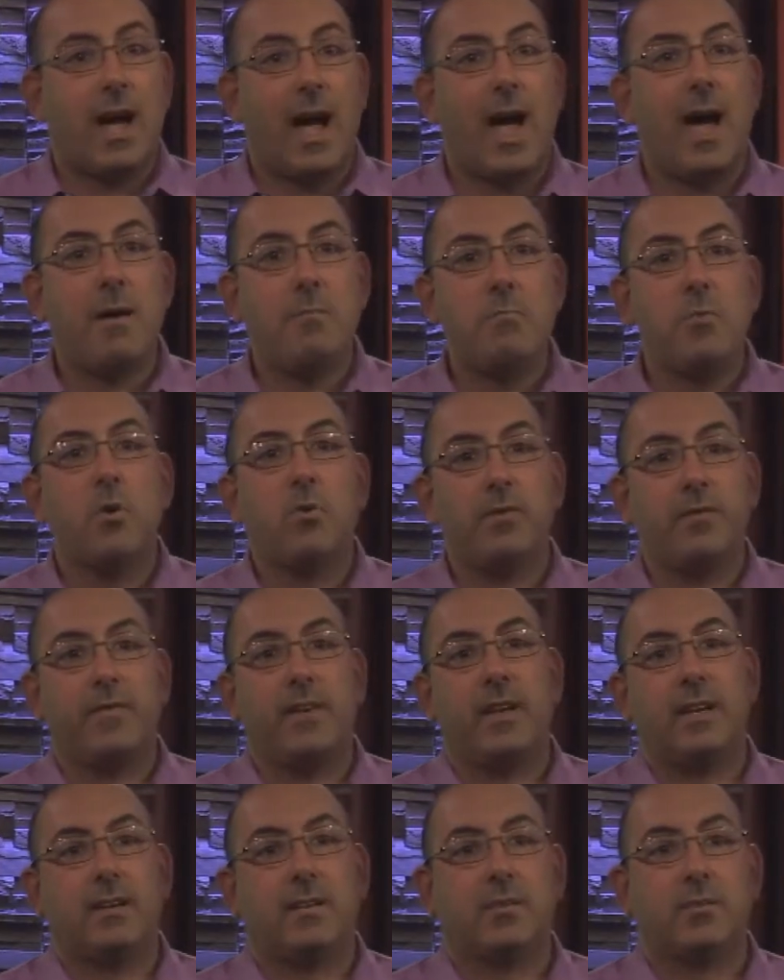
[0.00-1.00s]
I'm
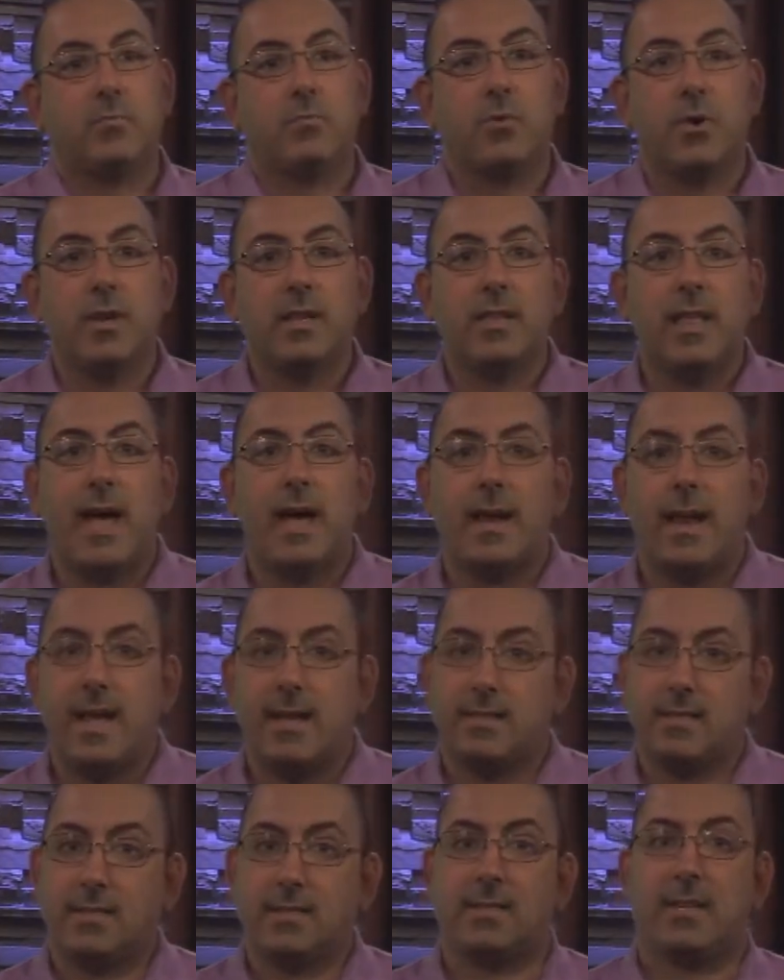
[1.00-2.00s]
motivated to bring that
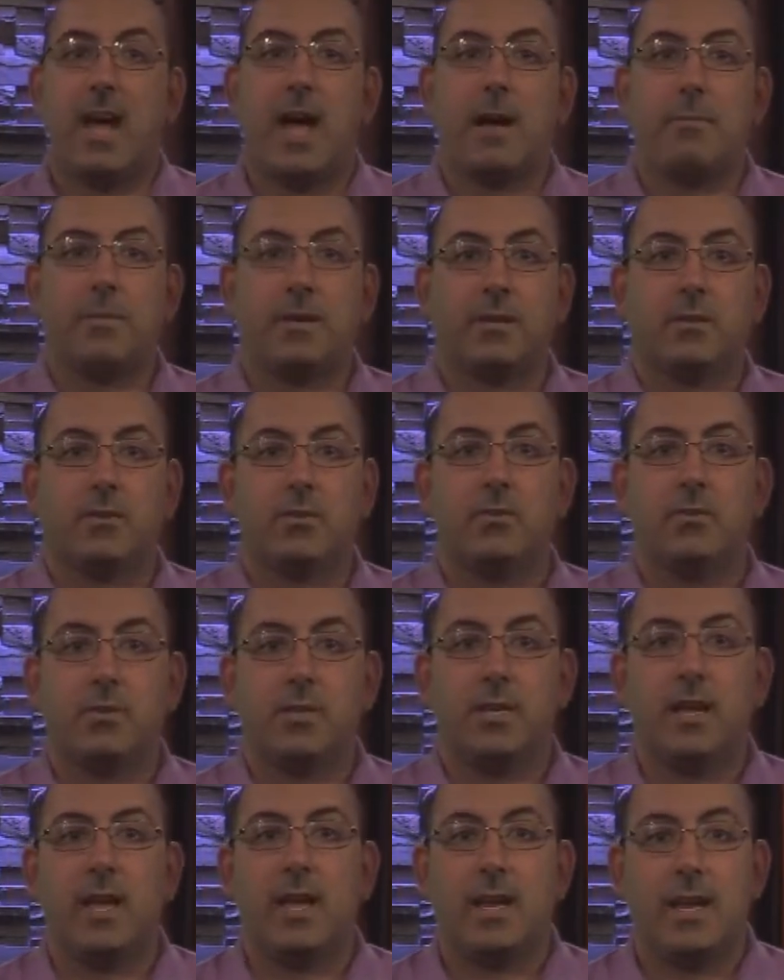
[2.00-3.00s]
as the topic to
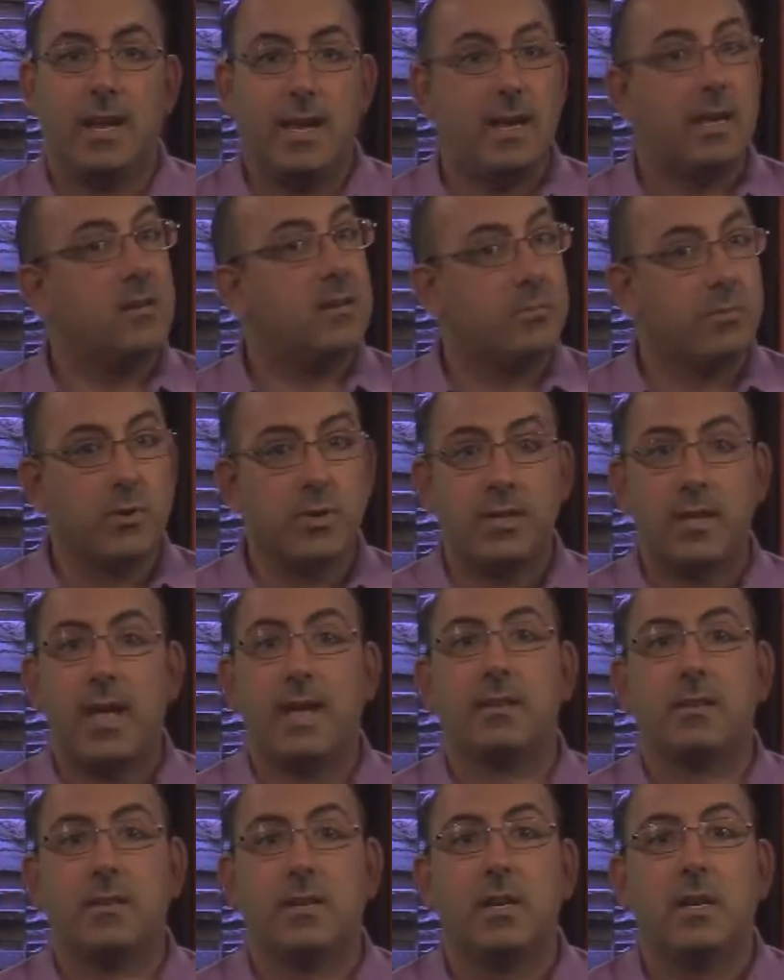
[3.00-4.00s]
today and to bring
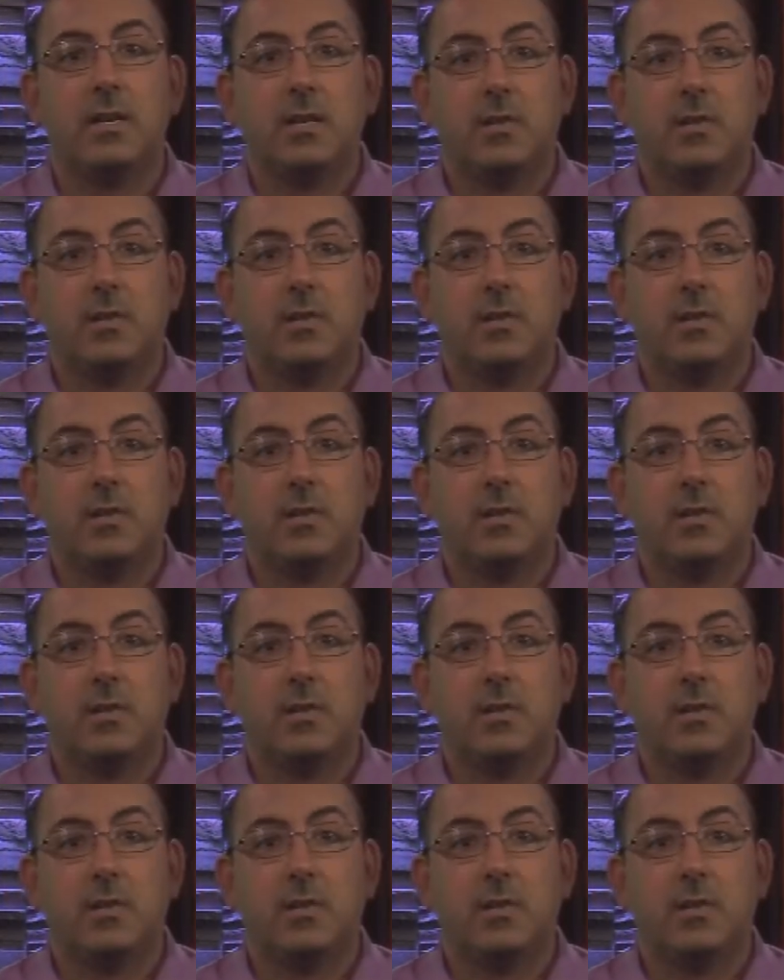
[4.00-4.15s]
that